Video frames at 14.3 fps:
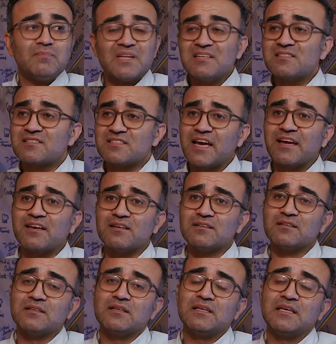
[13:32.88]

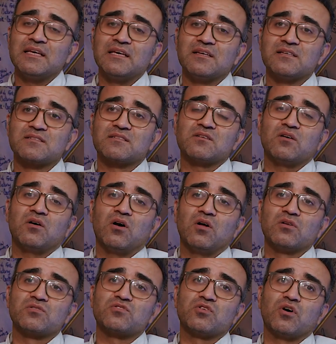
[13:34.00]
Second is
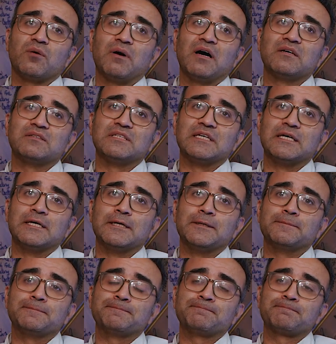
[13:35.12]
also about
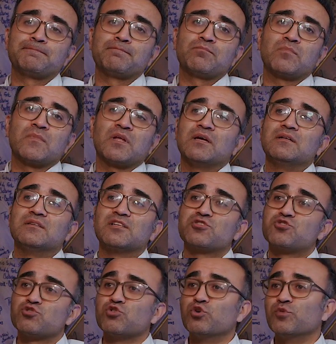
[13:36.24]
the
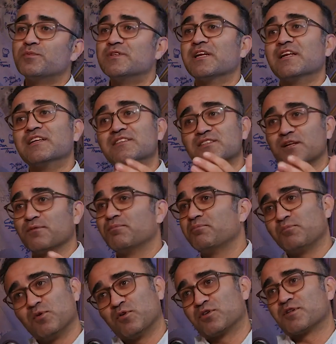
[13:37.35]
soup, the lentil,
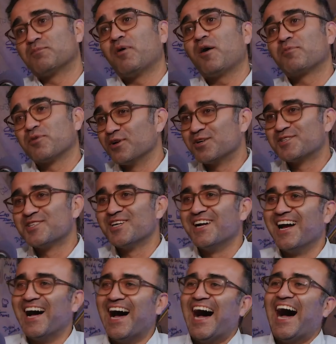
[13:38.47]
or the popular.
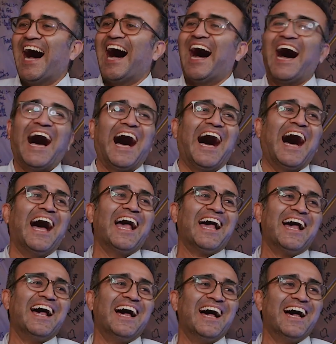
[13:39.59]
I was gonna bring up
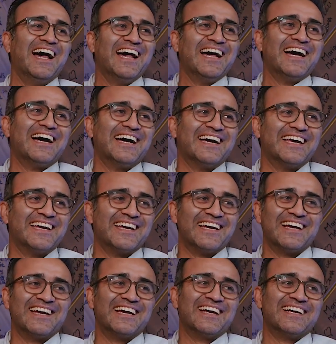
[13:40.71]
the red lentil soup if you
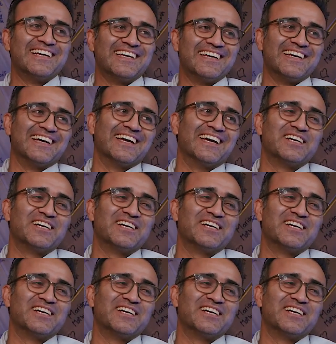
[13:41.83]
did it. Yeah.